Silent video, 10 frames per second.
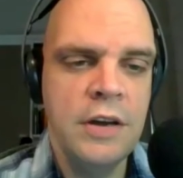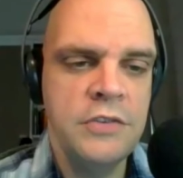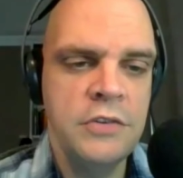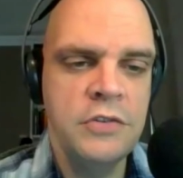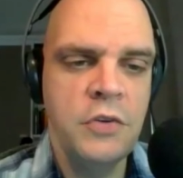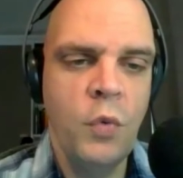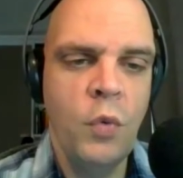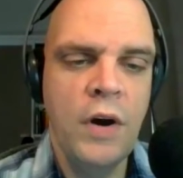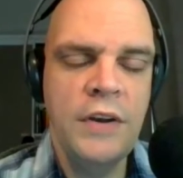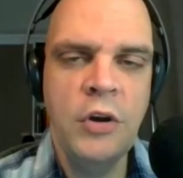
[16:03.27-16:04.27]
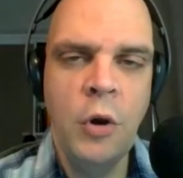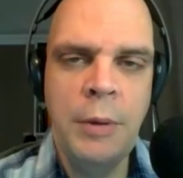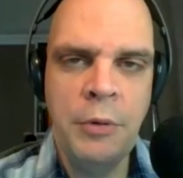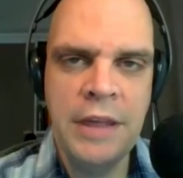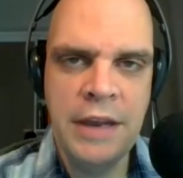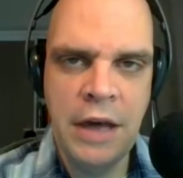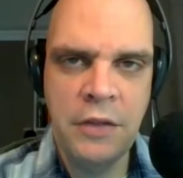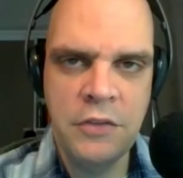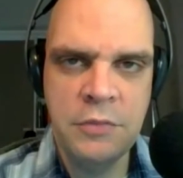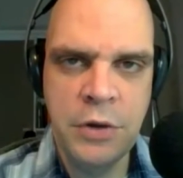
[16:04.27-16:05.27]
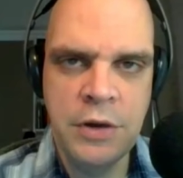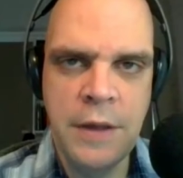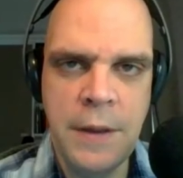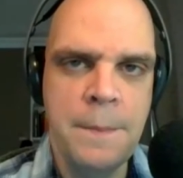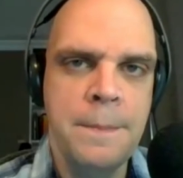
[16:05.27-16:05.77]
Susan, what do you hope people get out of this book then?